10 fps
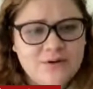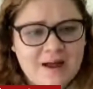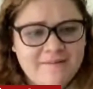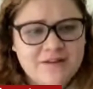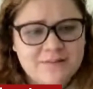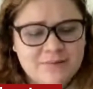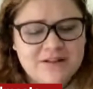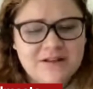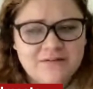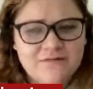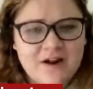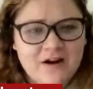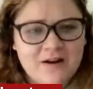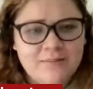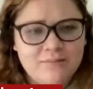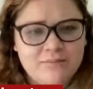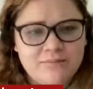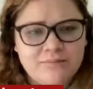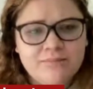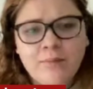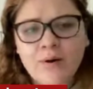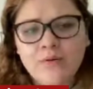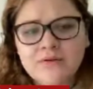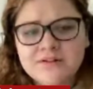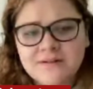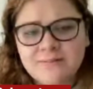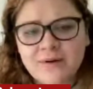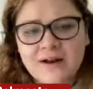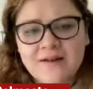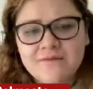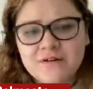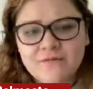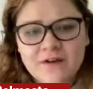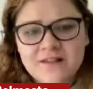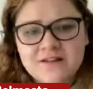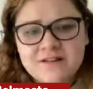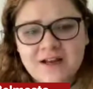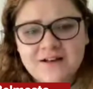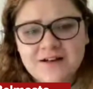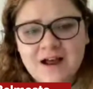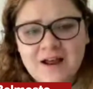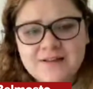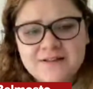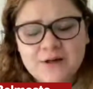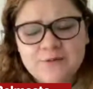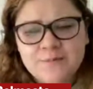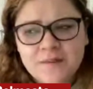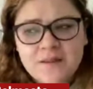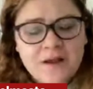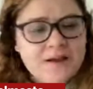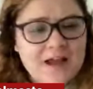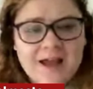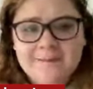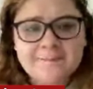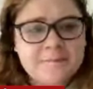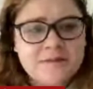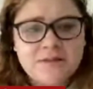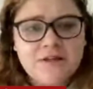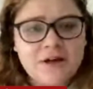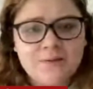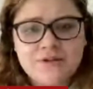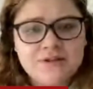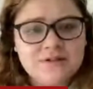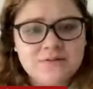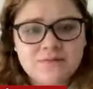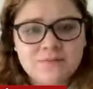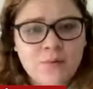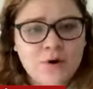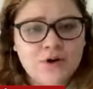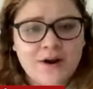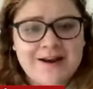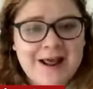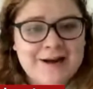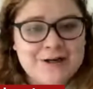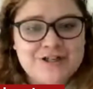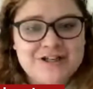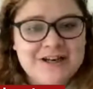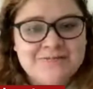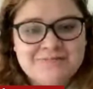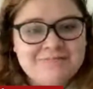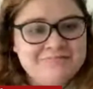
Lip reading: you have to be very bold and brave to fight this kind of guy. So, again, you know, just more great energy,